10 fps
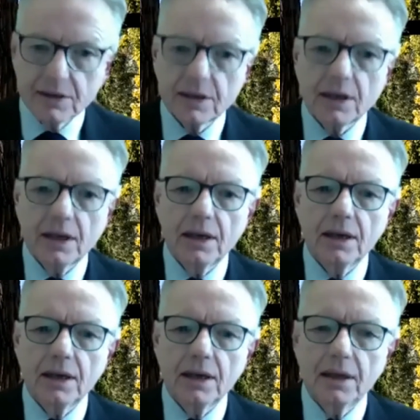
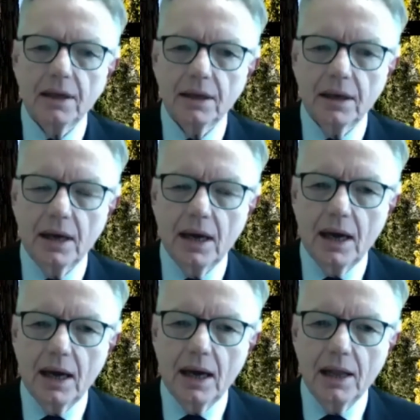
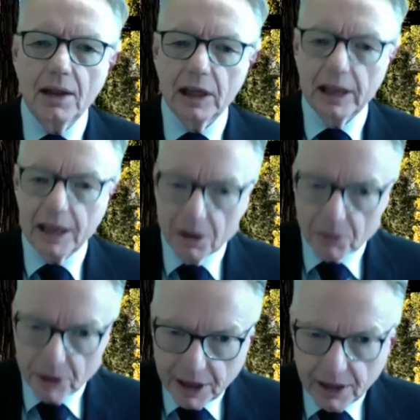are
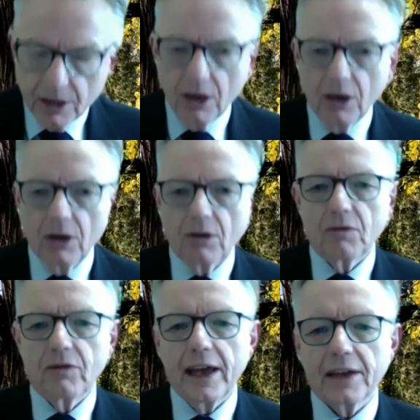leery of
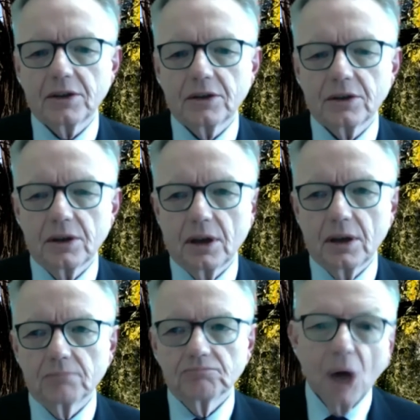that
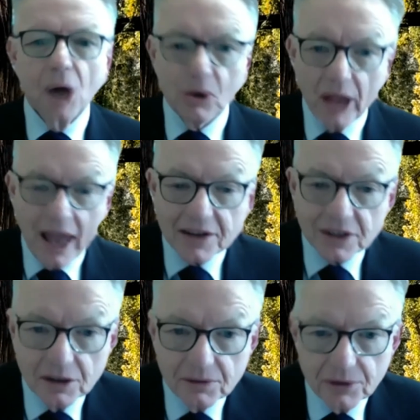moral hazard,
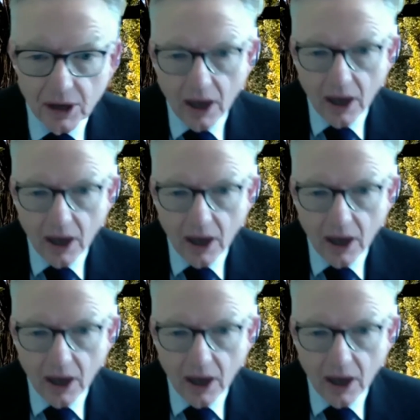if you like,